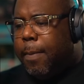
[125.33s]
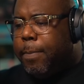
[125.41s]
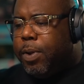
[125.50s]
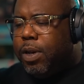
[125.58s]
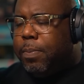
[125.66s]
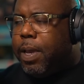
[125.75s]

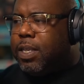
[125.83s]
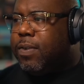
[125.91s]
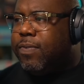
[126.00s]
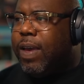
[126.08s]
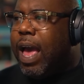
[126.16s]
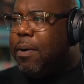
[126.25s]
Purely based
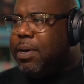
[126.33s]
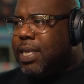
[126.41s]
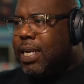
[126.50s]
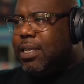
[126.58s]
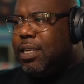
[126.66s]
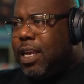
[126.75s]
off of how he's
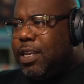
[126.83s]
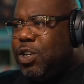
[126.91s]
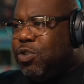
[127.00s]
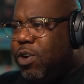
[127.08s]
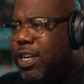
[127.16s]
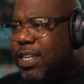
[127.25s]
actually like
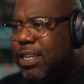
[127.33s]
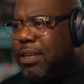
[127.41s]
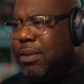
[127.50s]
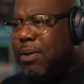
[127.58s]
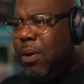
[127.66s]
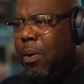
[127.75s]

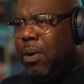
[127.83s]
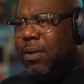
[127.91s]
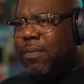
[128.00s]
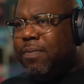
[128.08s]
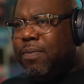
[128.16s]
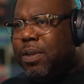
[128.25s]
stretching all
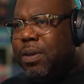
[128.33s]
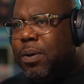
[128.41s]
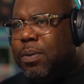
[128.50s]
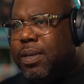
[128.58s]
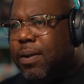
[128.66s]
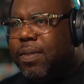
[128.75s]
of the
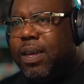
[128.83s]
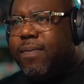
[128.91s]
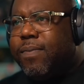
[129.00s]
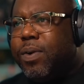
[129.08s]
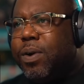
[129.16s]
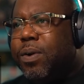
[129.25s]
notes. I don't think I've
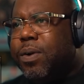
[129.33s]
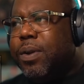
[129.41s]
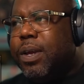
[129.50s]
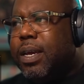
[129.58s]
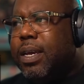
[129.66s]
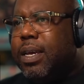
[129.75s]
ever
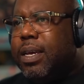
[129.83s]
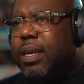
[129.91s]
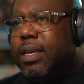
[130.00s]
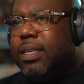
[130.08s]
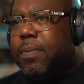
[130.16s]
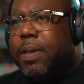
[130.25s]
heard
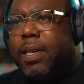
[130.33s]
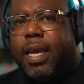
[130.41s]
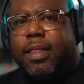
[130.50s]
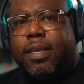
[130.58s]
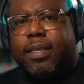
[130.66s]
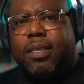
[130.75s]
something
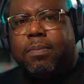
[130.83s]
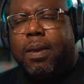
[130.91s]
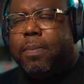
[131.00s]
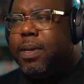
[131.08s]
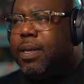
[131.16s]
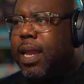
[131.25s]
like this. It may
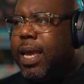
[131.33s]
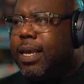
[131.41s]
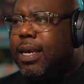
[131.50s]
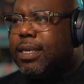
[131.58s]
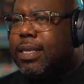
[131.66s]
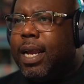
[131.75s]
be like
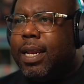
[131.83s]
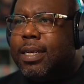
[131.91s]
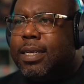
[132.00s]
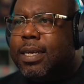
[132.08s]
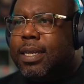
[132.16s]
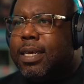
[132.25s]

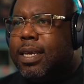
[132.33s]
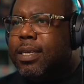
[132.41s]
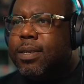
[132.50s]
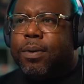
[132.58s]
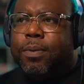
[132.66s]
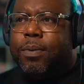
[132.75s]
stylistically his
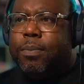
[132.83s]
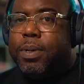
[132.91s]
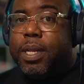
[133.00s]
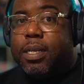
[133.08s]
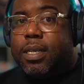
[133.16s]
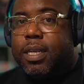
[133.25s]
own
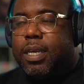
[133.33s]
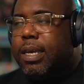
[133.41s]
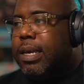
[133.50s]
potentially.